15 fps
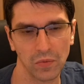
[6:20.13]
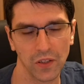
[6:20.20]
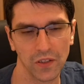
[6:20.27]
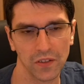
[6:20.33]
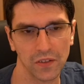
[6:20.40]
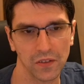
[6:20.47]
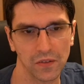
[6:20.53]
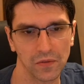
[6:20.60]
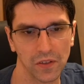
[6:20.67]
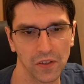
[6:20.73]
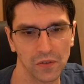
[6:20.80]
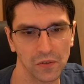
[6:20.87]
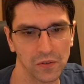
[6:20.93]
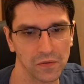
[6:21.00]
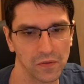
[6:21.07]
played a very
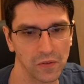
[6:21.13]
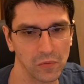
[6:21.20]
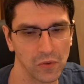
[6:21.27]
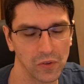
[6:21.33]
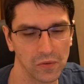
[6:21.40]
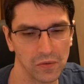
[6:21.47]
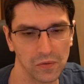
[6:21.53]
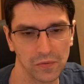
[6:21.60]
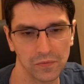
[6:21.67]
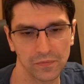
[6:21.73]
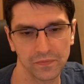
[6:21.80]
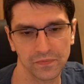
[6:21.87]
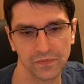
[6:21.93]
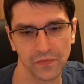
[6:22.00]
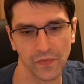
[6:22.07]
useful move.
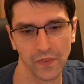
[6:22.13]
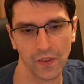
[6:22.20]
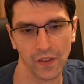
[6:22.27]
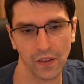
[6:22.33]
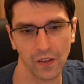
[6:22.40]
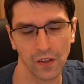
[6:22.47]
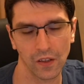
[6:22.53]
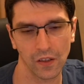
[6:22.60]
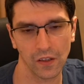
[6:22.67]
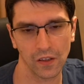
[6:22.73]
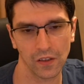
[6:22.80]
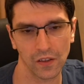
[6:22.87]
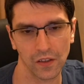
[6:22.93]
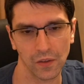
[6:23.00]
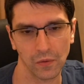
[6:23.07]

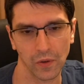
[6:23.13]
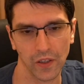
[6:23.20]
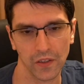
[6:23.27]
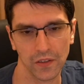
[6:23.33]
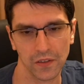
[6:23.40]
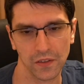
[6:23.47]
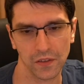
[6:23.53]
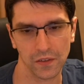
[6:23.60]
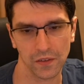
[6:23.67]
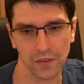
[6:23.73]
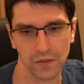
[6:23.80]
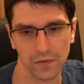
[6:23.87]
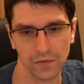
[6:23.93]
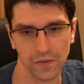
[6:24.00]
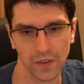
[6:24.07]
He went
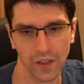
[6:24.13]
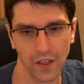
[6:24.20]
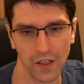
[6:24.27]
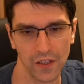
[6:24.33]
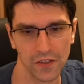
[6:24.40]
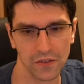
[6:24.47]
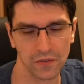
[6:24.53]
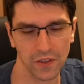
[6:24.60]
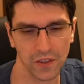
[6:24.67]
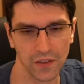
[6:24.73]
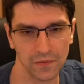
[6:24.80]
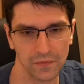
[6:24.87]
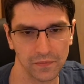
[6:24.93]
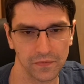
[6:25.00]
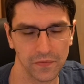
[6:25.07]
h3.
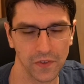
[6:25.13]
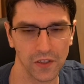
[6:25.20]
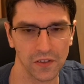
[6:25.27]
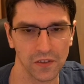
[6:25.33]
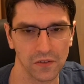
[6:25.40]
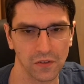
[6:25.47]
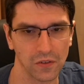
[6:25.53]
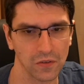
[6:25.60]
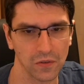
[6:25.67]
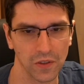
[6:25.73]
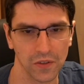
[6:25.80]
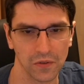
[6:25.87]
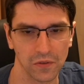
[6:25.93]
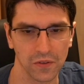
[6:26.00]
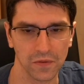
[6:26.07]
This is
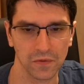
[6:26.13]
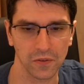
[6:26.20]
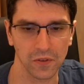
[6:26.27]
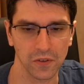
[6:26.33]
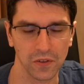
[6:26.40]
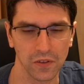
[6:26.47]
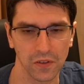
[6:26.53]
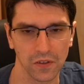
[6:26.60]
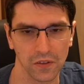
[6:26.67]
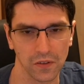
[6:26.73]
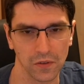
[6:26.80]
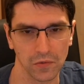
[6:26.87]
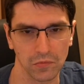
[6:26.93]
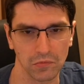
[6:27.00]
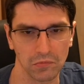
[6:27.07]
always
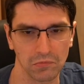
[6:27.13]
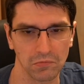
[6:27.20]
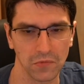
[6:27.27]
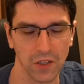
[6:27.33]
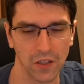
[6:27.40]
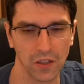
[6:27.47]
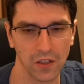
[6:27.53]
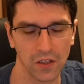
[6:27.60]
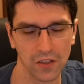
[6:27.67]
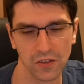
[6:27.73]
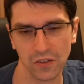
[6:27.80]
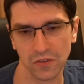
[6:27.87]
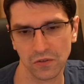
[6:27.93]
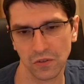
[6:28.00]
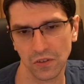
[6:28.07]
useful,
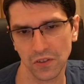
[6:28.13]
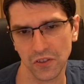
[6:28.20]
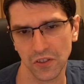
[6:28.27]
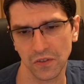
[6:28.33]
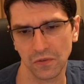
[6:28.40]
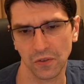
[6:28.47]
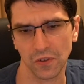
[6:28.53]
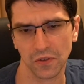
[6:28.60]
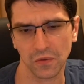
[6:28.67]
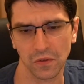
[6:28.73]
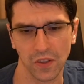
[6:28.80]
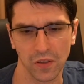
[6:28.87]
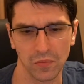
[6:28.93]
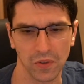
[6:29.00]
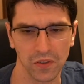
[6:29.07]
controlling g4
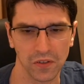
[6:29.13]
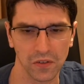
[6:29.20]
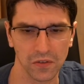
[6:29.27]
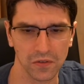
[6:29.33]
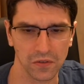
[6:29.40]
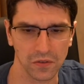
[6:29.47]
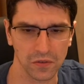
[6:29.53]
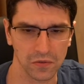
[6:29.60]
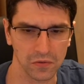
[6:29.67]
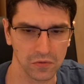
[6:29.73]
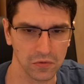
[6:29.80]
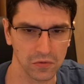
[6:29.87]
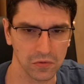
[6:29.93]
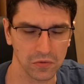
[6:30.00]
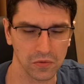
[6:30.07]
square, but
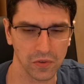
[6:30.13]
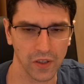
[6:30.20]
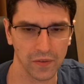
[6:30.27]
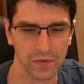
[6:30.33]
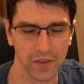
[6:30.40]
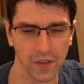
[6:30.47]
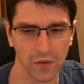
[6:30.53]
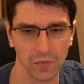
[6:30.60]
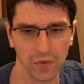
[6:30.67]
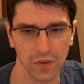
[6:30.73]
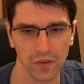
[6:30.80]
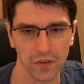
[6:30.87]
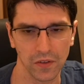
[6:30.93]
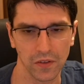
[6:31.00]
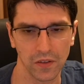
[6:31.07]
also to have
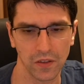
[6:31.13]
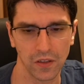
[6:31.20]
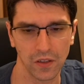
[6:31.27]
some